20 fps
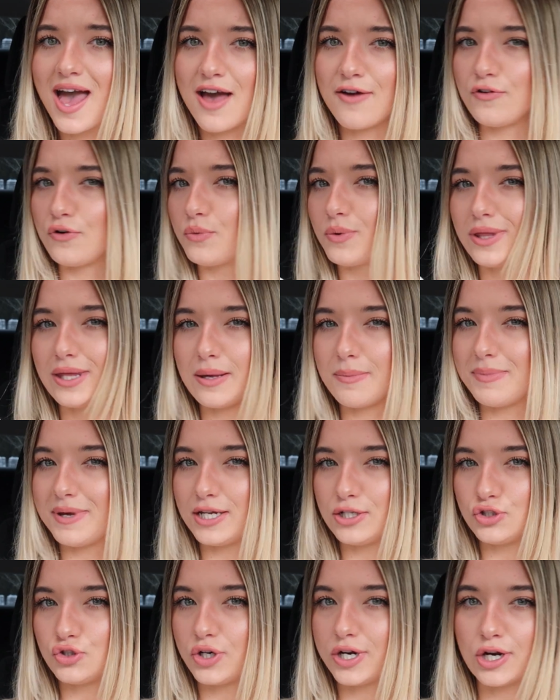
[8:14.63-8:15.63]
ever really a
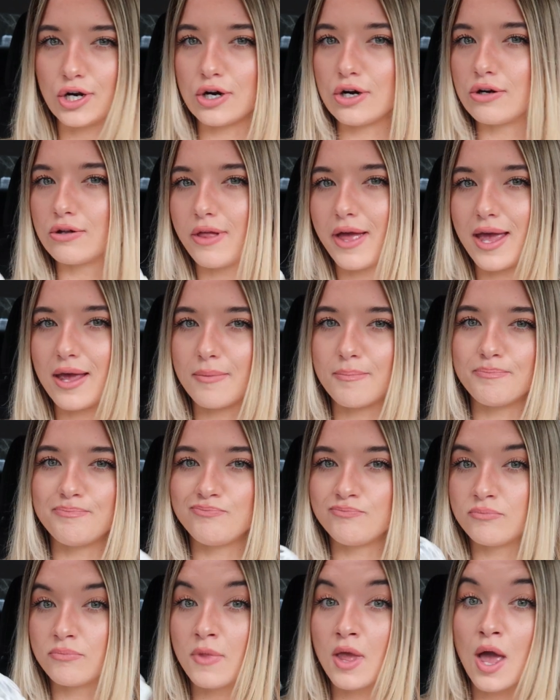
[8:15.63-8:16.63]
big drinker, like,
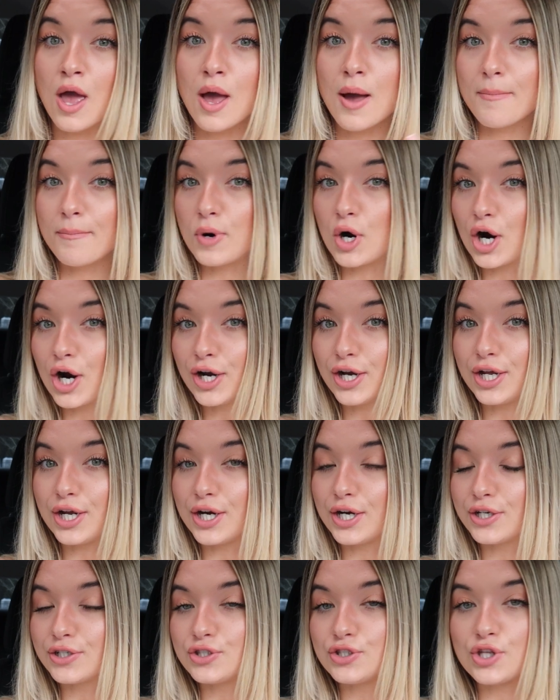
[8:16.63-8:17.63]
partier.